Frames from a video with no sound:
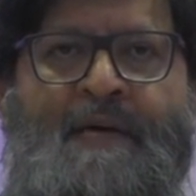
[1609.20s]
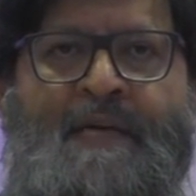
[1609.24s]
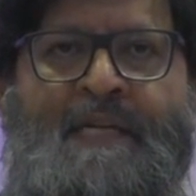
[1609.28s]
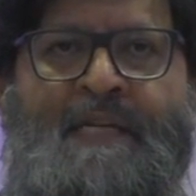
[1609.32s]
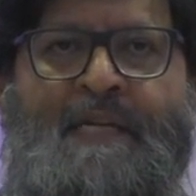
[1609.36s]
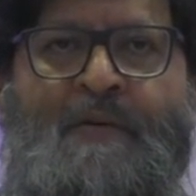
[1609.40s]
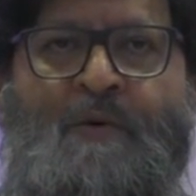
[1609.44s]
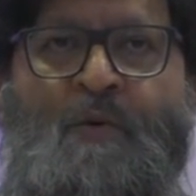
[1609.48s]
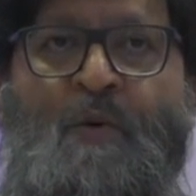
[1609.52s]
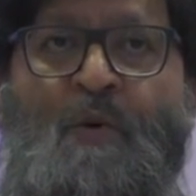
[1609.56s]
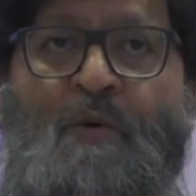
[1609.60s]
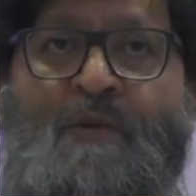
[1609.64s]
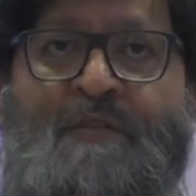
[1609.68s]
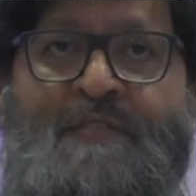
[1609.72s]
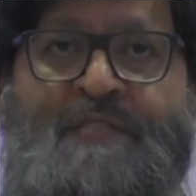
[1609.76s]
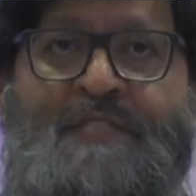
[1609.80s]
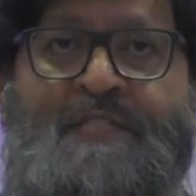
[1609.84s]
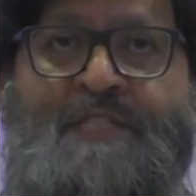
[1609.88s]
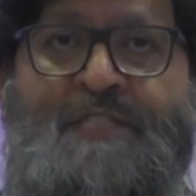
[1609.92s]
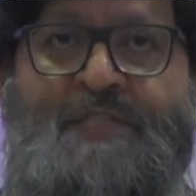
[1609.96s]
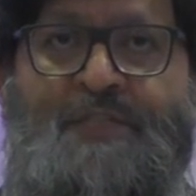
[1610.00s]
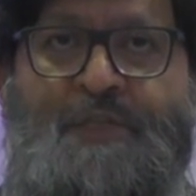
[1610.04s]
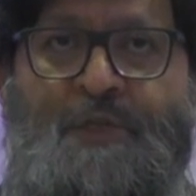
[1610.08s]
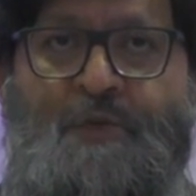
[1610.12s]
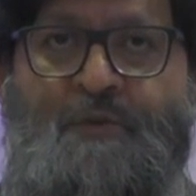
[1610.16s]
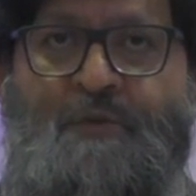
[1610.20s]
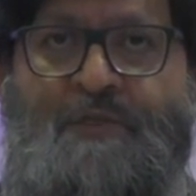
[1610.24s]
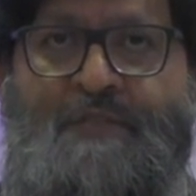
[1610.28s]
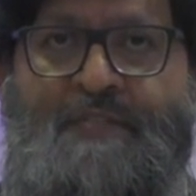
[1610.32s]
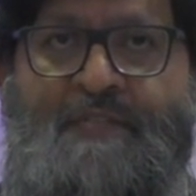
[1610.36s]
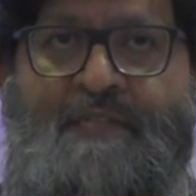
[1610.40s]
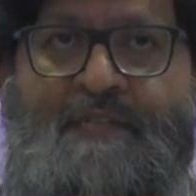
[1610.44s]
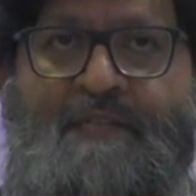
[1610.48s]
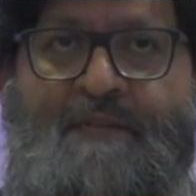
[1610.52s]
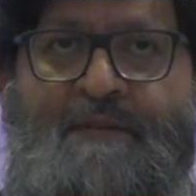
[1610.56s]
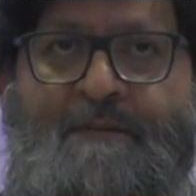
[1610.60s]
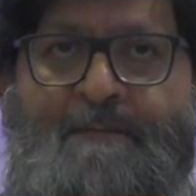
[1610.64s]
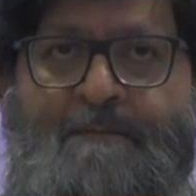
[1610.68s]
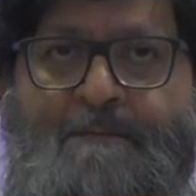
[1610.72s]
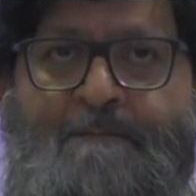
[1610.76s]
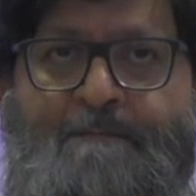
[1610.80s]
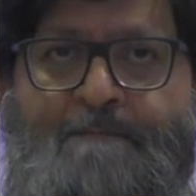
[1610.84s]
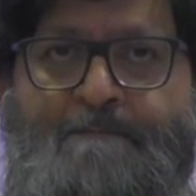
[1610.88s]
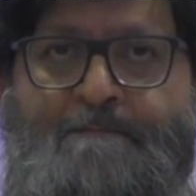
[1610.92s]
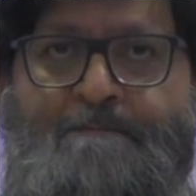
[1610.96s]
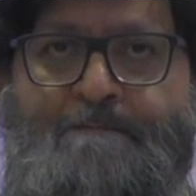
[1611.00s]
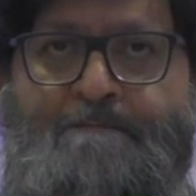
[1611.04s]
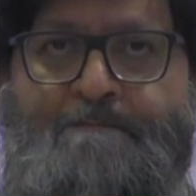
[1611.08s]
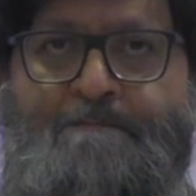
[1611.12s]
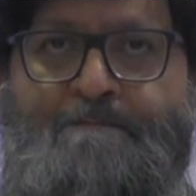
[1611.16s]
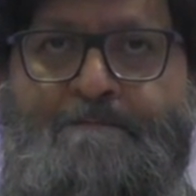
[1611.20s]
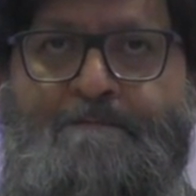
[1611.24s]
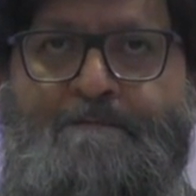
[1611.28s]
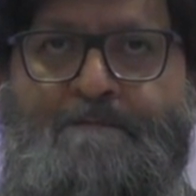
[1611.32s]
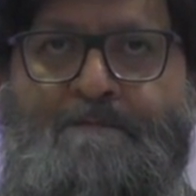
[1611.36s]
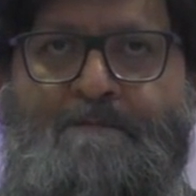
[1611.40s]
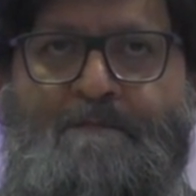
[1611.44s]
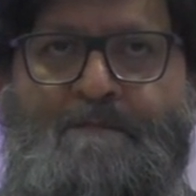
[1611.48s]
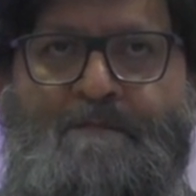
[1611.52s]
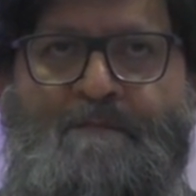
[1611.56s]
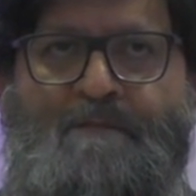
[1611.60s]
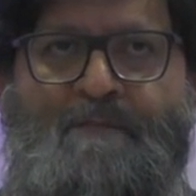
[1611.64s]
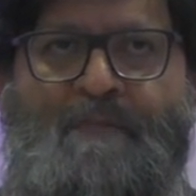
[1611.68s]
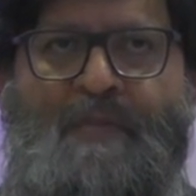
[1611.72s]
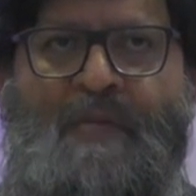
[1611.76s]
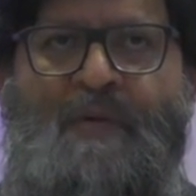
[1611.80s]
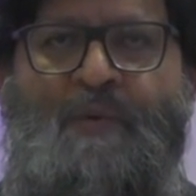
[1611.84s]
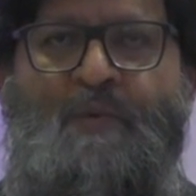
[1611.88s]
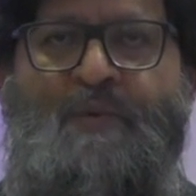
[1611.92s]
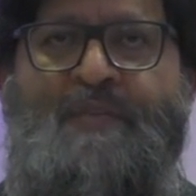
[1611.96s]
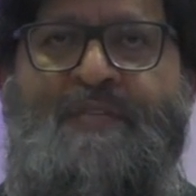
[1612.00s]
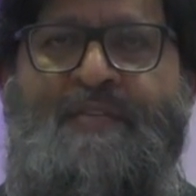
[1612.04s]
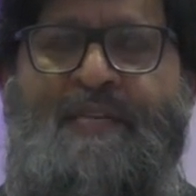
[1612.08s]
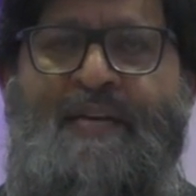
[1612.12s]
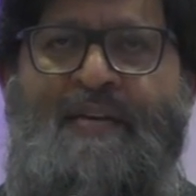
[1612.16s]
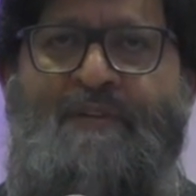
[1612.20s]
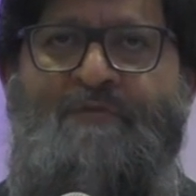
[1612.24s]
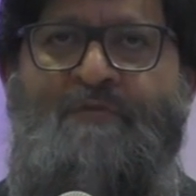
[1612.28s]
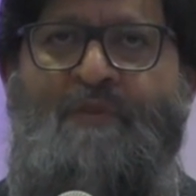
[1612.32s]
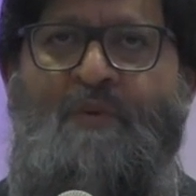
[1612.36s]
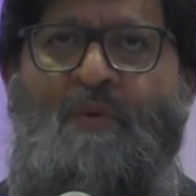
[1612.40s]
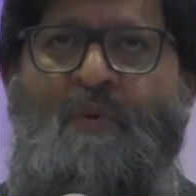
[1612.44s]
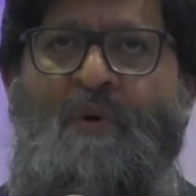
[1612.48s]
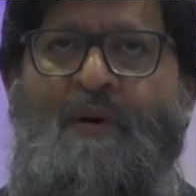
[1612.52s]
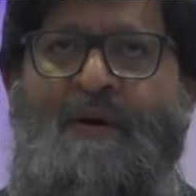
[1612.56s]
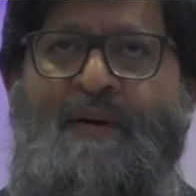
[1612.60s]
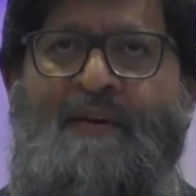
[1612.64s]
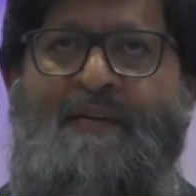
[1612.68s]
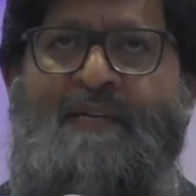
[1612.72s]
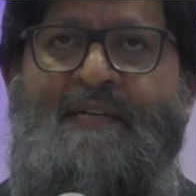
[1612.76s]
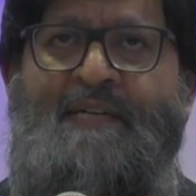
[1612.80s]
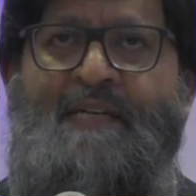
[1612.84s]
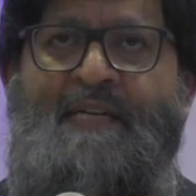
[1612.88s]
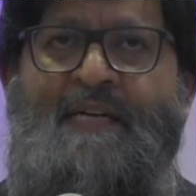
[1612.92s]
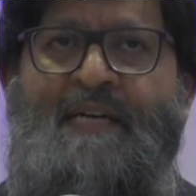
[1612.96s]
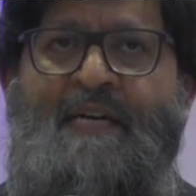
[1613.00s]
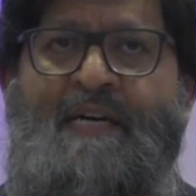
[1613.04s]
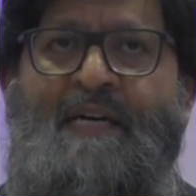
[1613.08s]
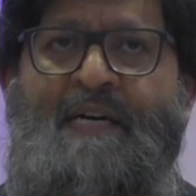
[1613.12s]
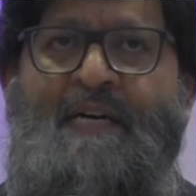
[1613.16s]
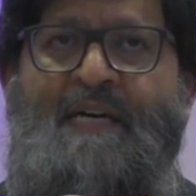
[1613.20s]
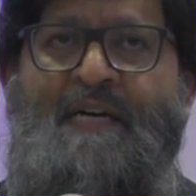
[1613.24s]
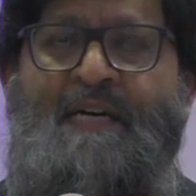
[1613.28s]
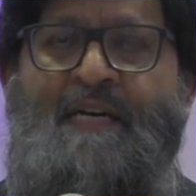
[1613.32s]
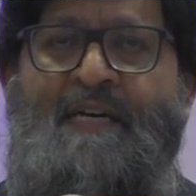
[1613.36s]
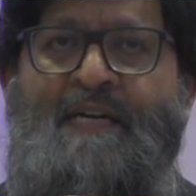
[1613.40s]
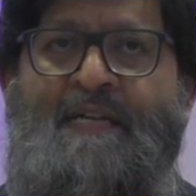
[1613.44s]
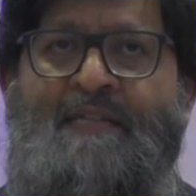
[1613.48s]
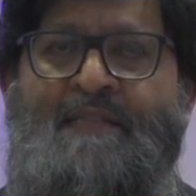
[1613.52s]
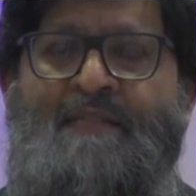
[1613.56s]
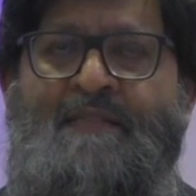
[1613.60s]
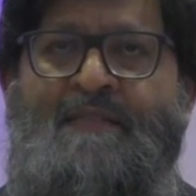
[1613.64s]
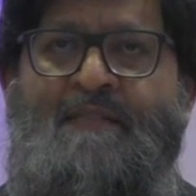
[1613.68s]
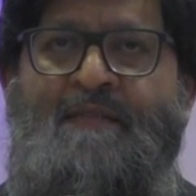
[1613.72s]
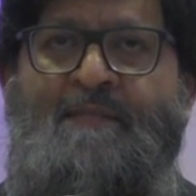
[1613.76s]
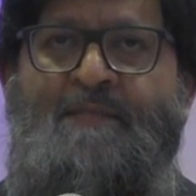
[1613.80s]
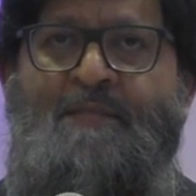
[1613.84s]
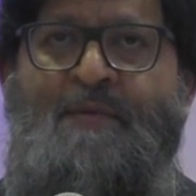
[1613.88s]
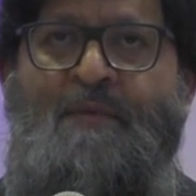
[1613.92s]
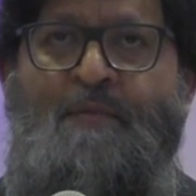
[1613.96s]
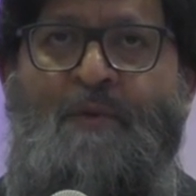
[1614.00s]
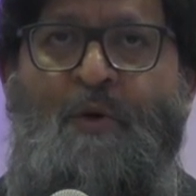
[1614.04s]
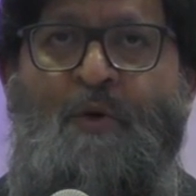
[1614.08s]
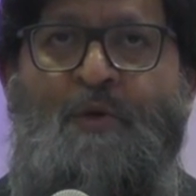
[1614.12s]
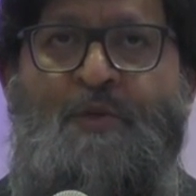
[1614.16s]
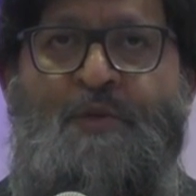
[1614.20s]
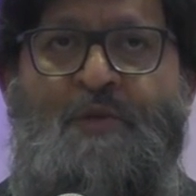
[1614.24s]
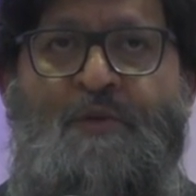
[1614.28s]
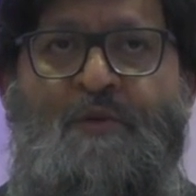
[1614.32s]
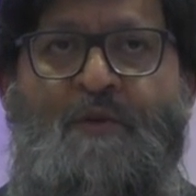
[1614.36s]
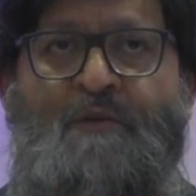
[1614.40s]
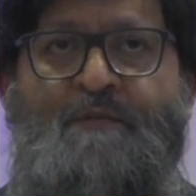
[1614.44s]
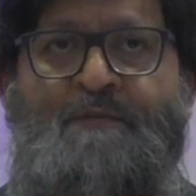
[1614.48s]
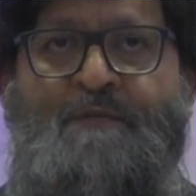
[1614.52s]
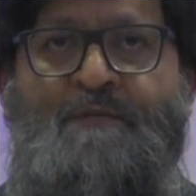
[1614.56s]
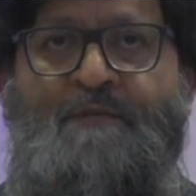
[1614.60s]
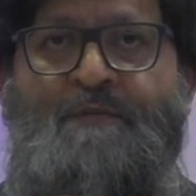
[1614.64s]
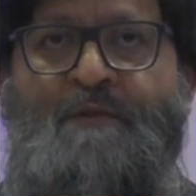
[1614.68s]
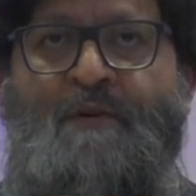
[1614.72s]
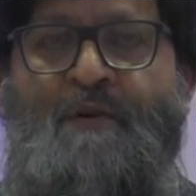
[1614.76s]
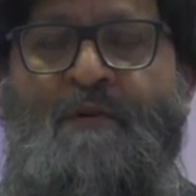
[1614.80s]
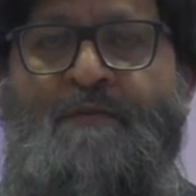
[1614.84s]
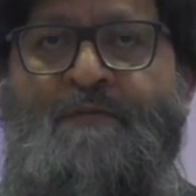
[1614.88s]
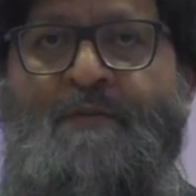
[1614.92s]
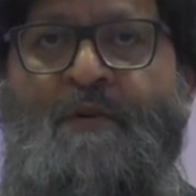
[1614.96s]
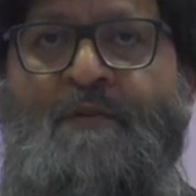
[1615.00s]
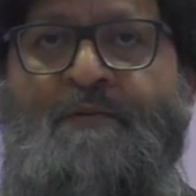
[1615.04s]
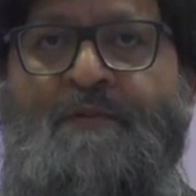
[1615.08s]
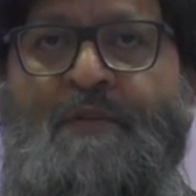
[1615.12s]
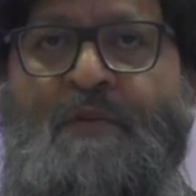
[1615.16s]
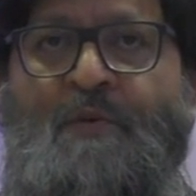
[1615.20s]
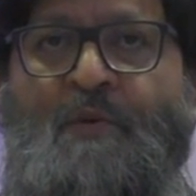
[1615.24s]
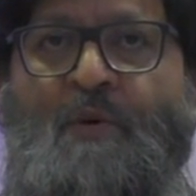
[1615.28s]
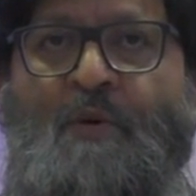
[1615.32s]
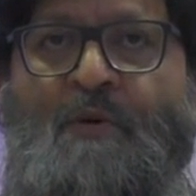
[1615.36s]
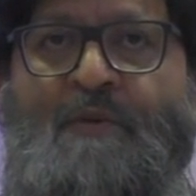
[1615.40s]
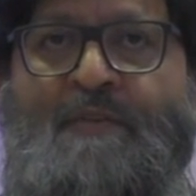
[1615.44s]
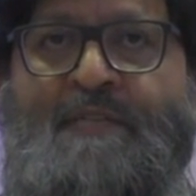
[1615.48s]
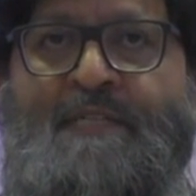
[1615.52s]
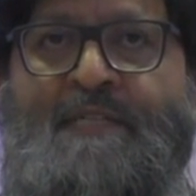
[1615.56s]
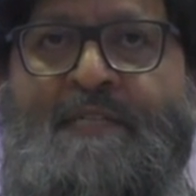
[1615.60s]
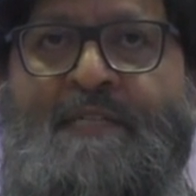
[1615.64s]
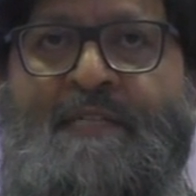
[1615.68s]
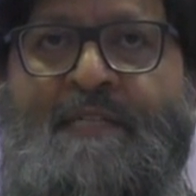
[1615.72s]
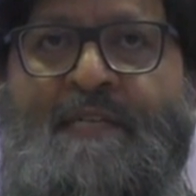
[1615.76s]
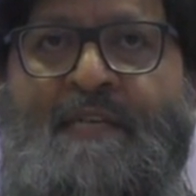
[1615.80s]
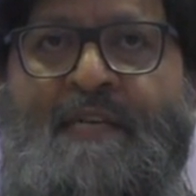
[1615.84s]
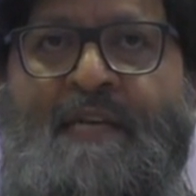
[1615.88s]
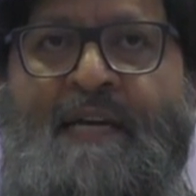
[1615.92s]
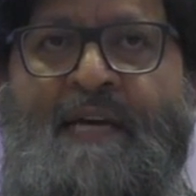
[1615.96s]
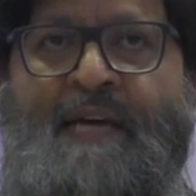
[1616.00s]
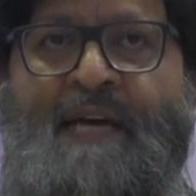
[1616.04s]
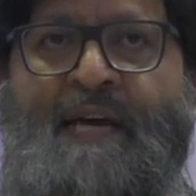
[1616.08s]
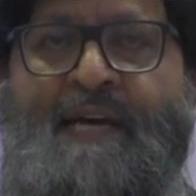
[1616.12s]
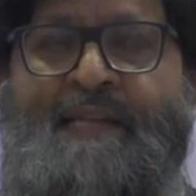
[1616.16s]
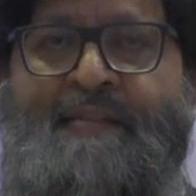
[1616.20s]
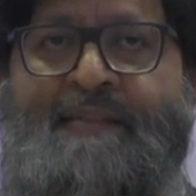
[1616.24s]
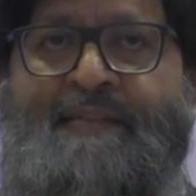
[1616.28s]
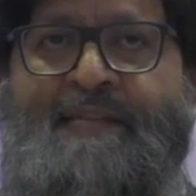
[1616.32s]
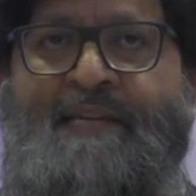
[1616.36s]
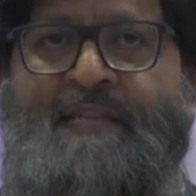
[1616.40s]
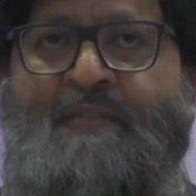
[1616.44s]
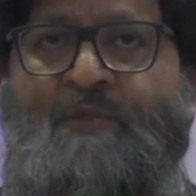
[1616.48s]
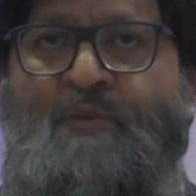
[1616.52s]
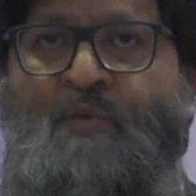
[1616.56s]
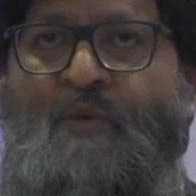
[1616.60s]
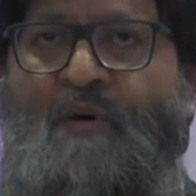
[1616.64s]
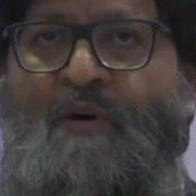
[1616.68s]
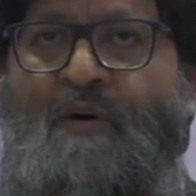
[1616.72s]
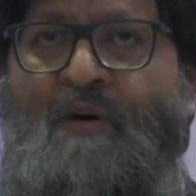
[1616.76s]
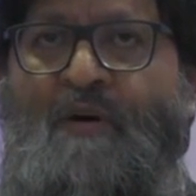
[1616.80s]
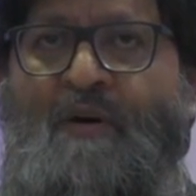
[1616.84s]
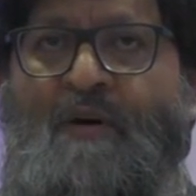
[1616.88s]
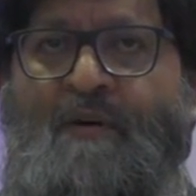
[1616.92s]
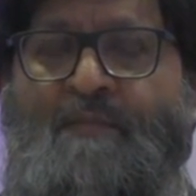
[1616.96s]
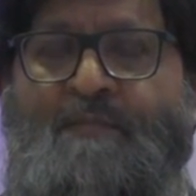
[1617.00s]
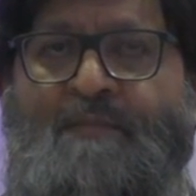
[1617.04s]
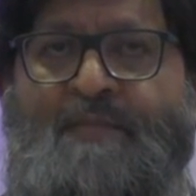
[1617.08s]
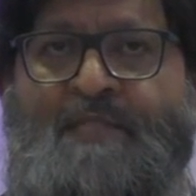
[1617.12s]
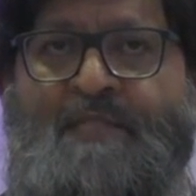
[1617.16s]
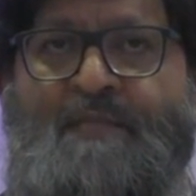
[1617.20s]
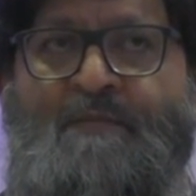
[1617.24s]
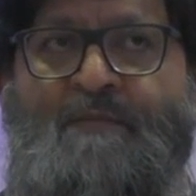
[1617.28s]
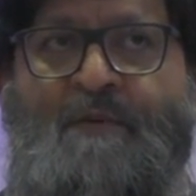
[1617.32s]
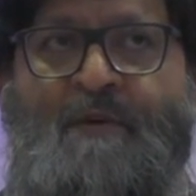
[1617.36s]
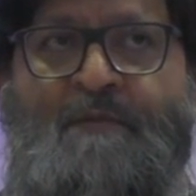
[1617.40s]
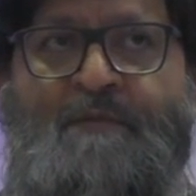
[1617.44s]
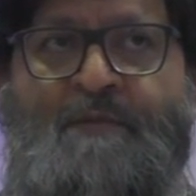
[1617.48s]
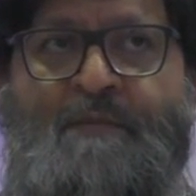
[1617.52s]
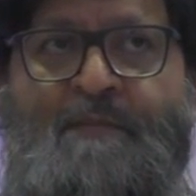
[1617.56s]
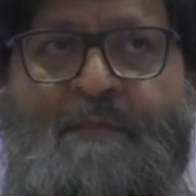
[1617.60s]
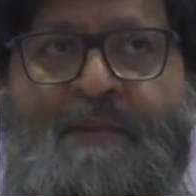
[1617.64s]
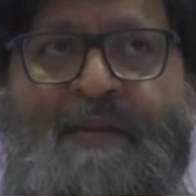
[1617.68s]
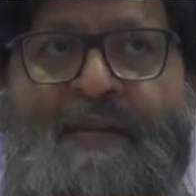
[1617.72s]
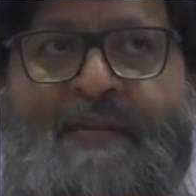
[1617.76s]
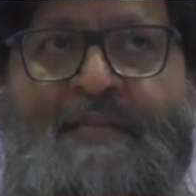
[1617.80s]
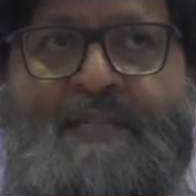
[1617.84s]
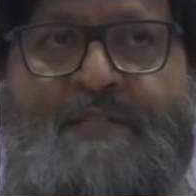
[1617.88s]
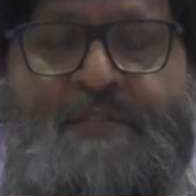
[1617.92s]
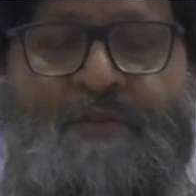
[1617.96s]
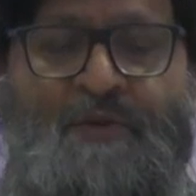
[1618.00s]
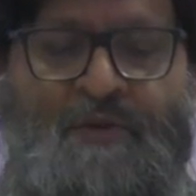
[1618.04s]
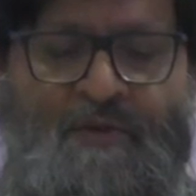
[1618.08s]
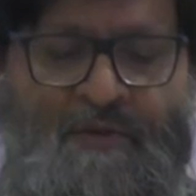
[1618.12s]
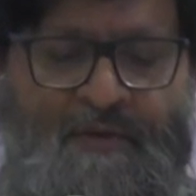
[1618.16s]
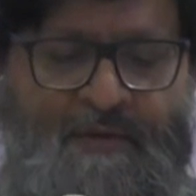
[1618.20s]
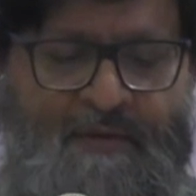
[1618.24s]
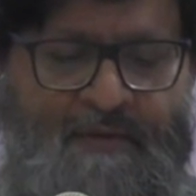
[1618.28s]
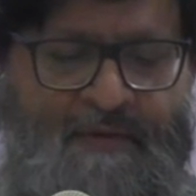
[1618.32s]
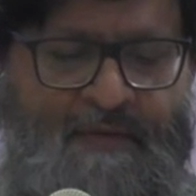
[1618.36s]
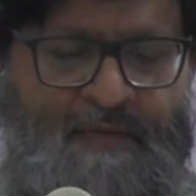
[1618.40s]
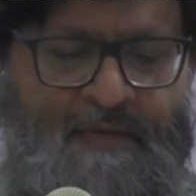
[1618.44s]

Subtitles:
equality duty, which can require the promotion of equality, and that's what Mr. Moffat plays on.